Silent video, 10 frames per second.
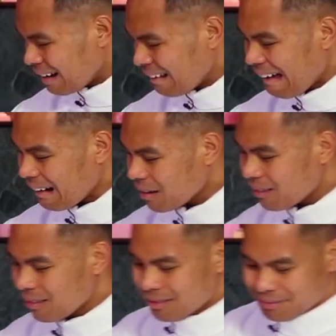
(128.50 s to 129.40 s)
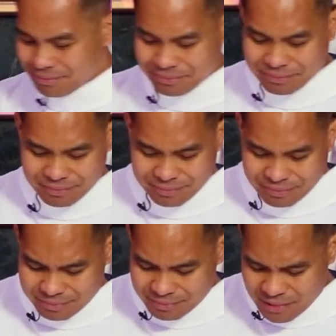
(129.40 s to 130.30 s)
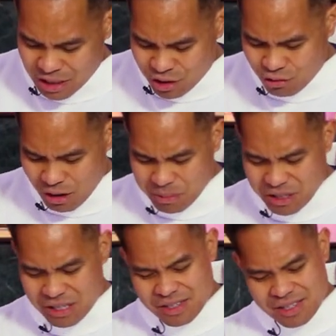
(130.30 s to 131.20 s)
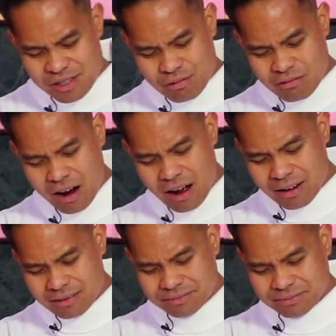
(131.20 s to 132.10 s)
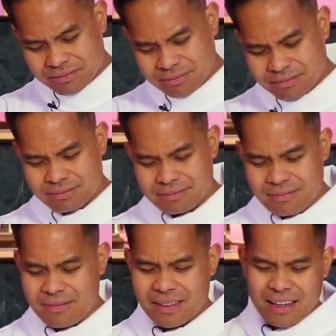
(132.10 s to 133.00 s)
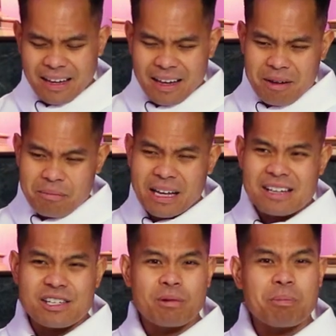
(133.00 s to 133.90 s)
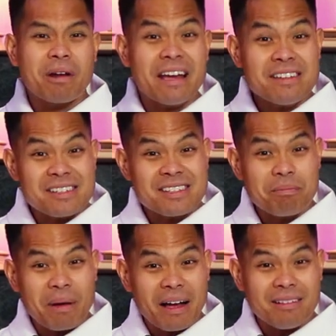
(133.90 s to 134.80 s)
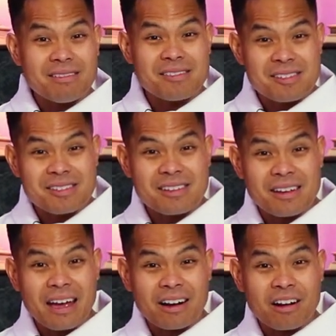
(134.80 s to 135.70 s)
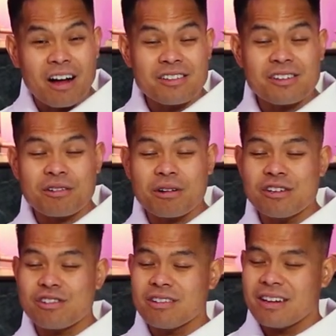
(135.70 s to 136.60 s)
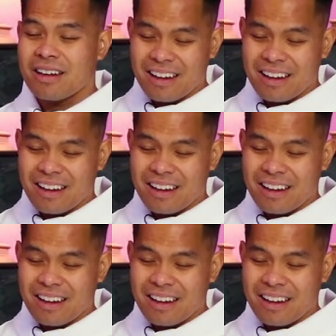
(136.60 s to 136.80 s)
clacker, the strepitus, is rung because it replaces the bells at consecration